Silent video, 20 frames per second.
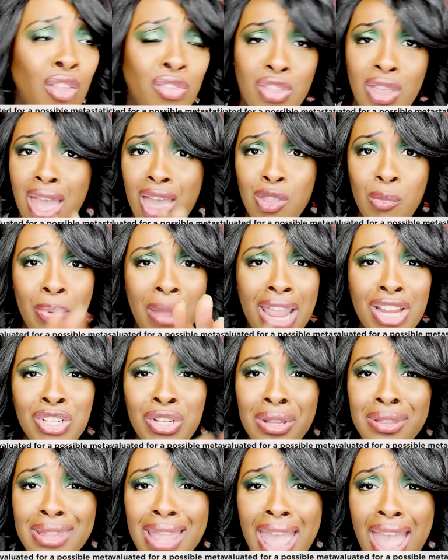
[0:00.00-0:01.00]
The other
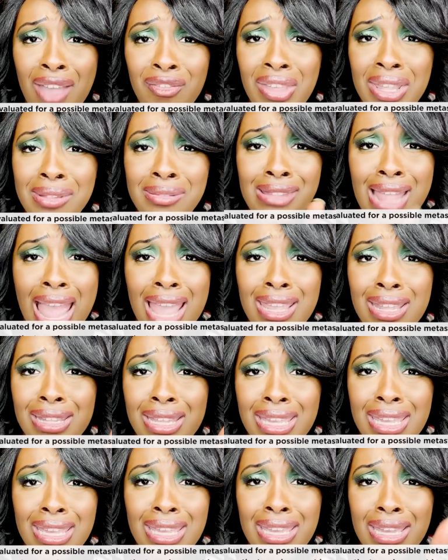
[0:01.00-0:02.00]
patients that have
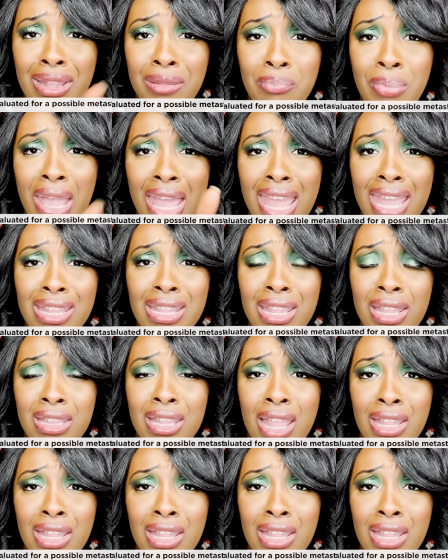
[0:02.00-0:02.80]
anxiety and pain and,